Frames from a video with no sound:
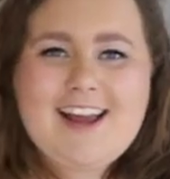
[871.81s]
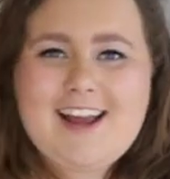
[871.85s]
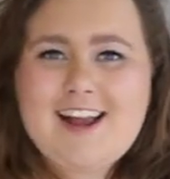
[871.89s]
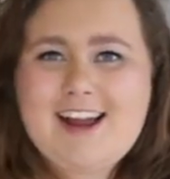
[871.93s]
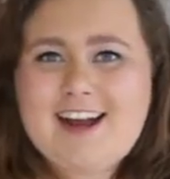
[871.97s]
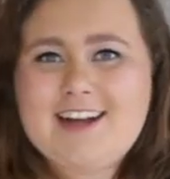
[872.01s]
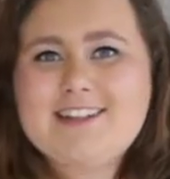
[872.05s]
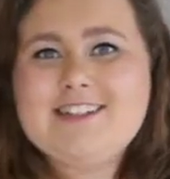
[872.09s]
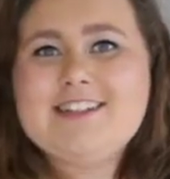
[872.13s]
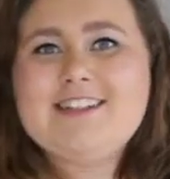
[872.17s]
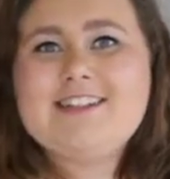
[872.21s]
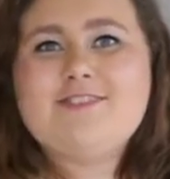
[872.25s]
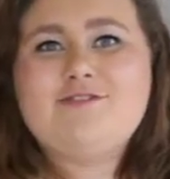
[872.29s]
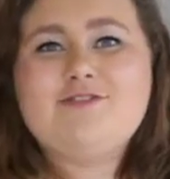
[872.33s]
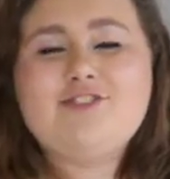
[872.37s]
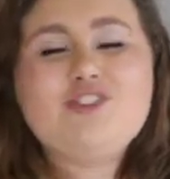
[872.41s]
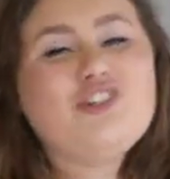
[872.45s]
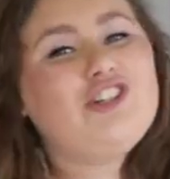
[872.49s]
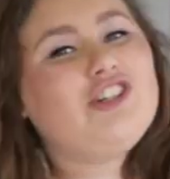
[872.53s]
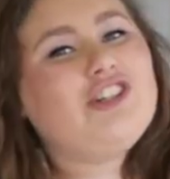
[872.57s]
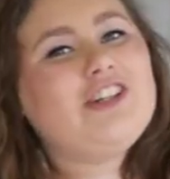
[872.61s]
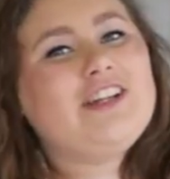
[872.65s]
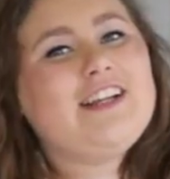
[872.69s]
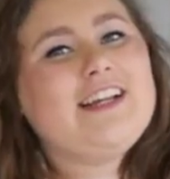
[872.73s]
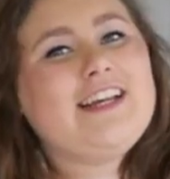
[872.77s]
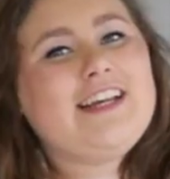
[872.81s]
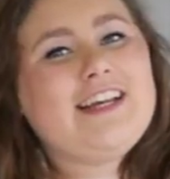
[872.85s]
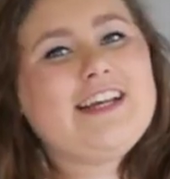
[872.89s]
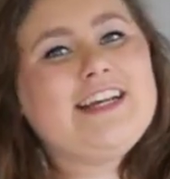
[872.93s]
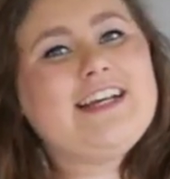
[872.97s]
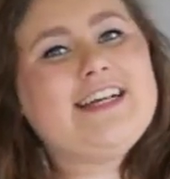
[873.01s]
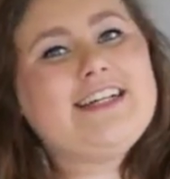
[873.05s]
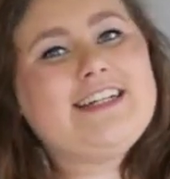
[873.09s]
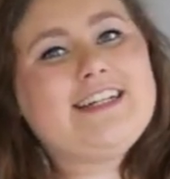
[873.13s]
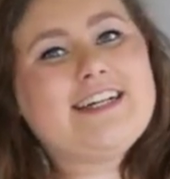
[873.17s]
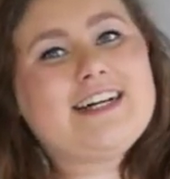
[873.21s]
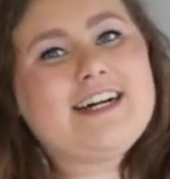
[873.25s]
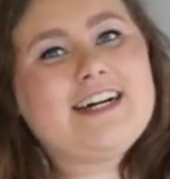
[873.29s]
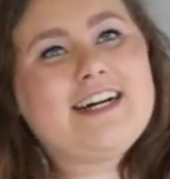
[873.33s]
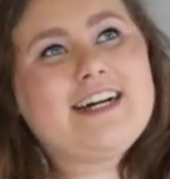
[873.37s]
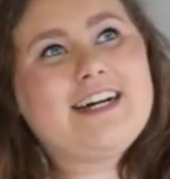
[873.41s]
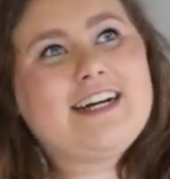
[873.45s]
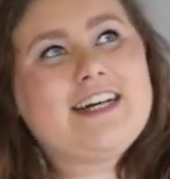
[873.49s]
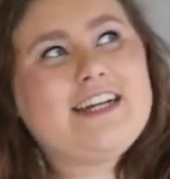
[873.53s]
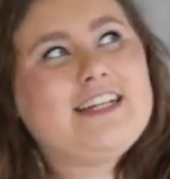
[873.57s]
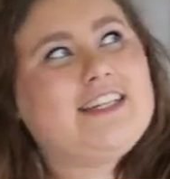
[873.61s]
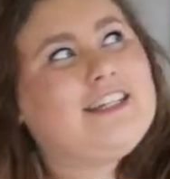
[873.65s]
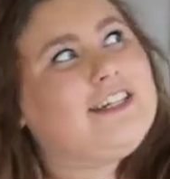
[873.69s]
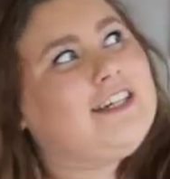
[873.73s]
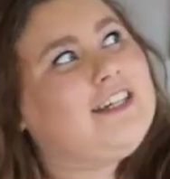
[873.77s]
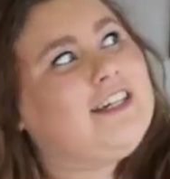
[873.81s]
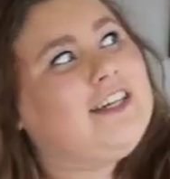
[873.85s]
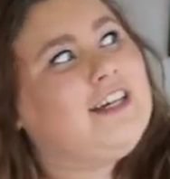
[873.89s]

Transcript: and unfortunately he died